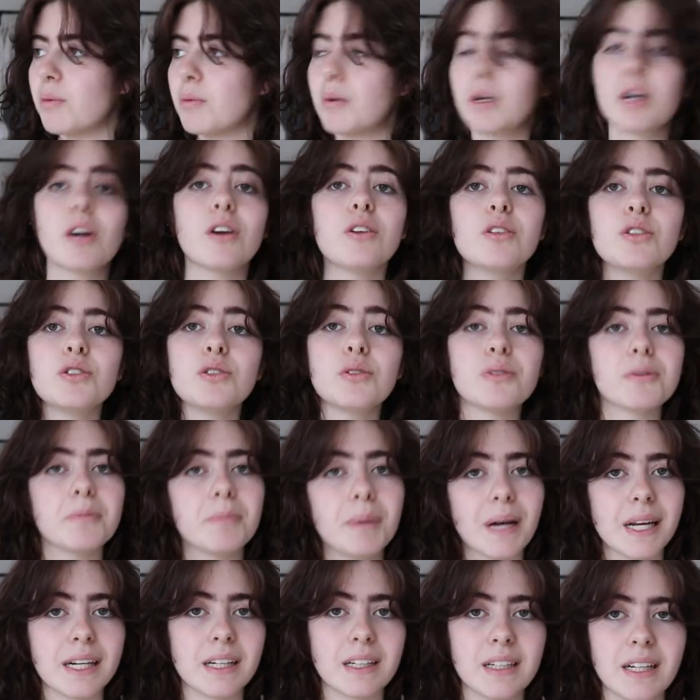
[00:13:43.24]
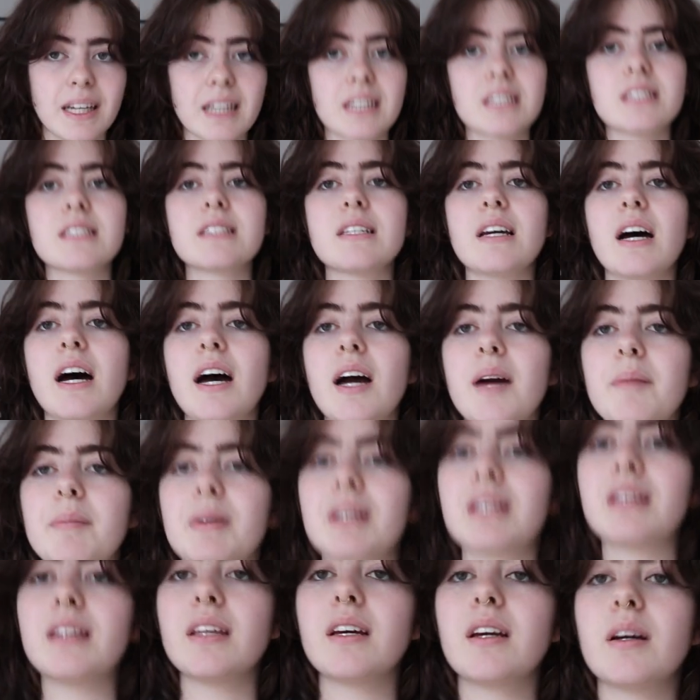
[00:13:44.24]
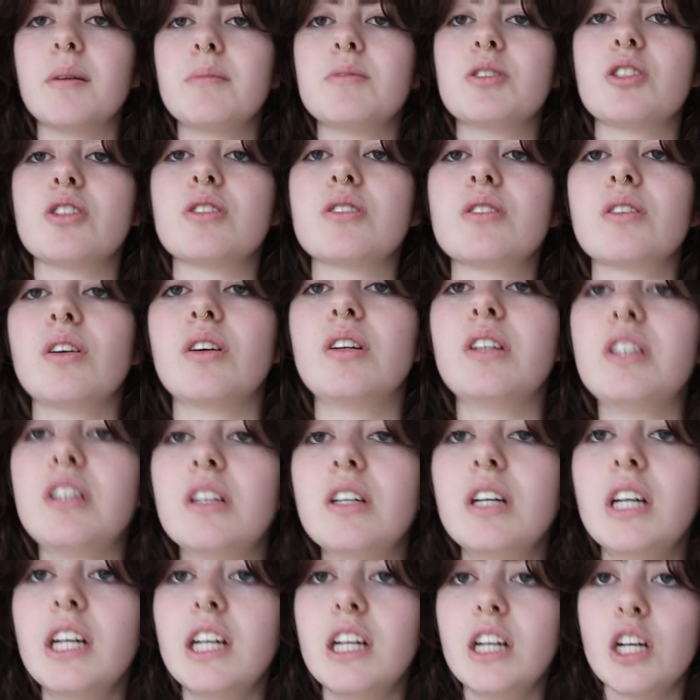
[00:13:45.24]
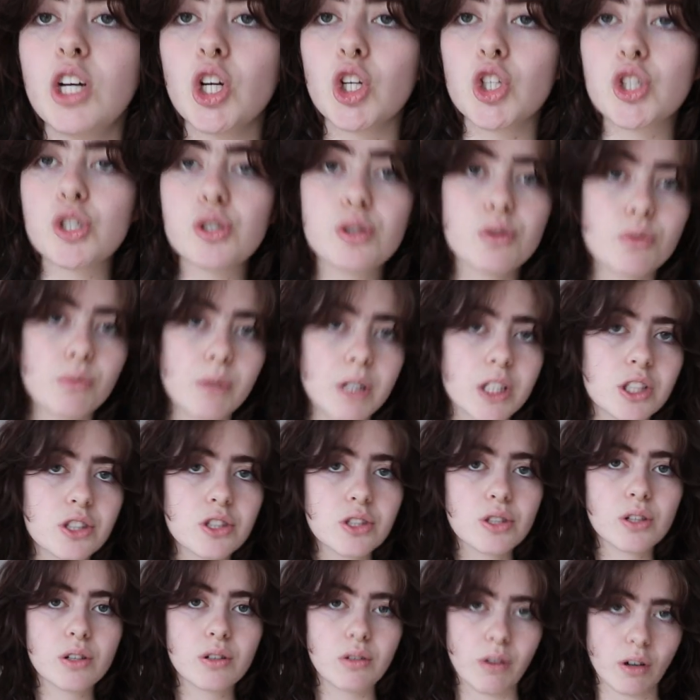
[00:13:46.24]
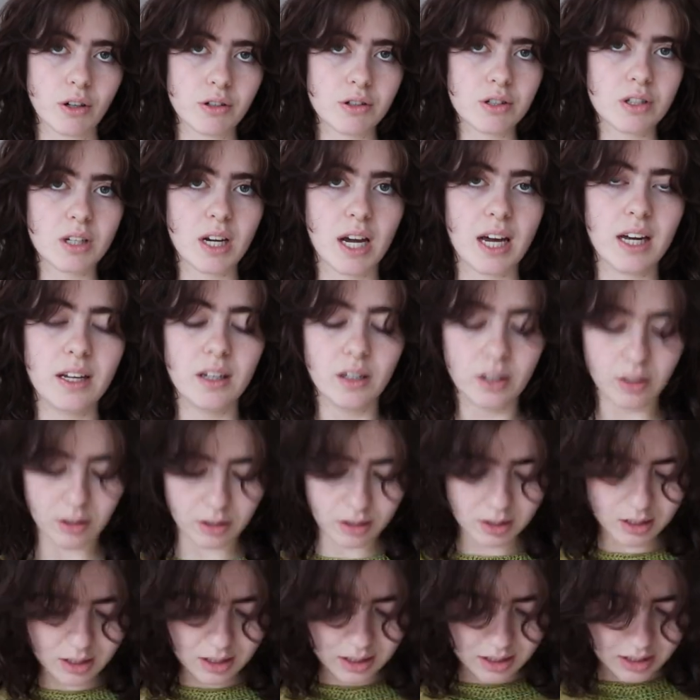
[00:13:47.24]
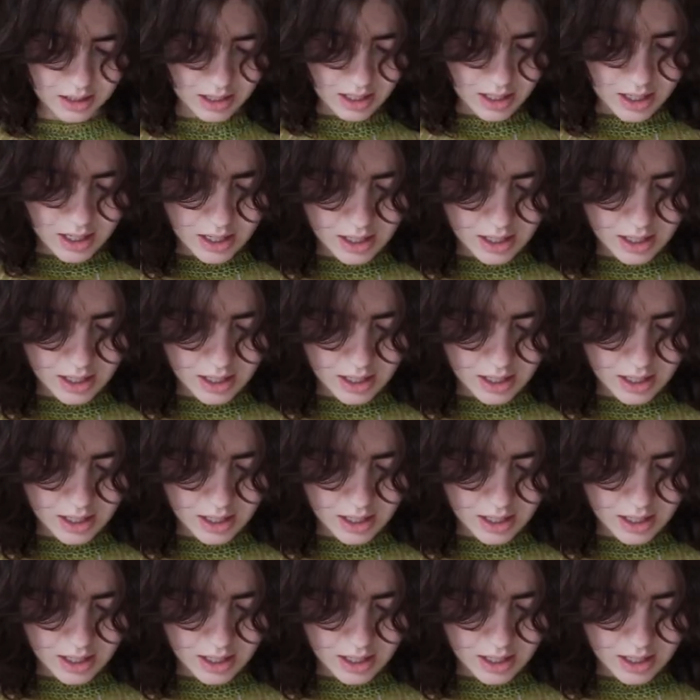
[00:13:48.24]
We're gonna do it better next time. I think I'm just gonna switch crochet hooks